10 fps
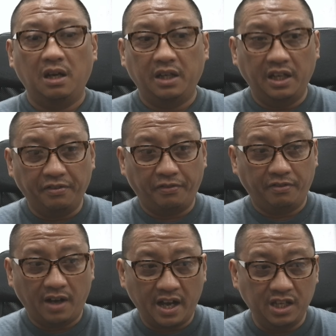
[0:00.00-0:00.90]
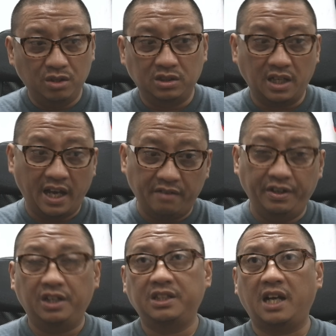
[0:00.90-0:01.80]
If I use a
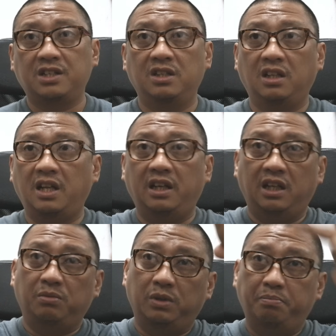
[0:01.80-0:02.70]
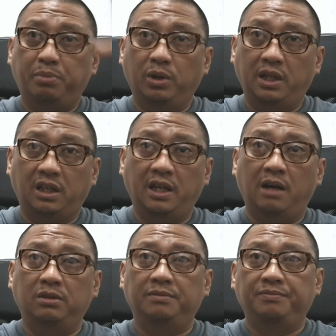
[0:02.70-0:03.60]
heavier section, then it would pull it down,